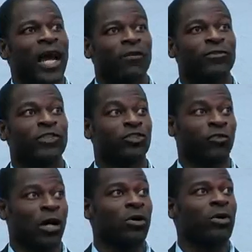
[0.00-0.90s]
lot of
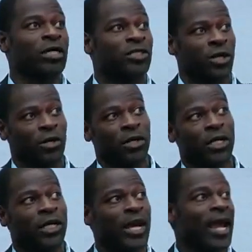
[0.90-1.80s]
struggle
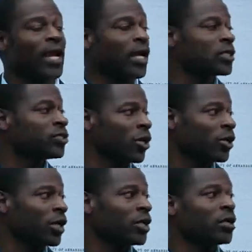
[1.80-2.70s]
internally and
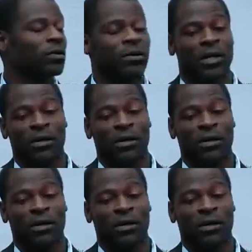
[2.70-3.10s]
externally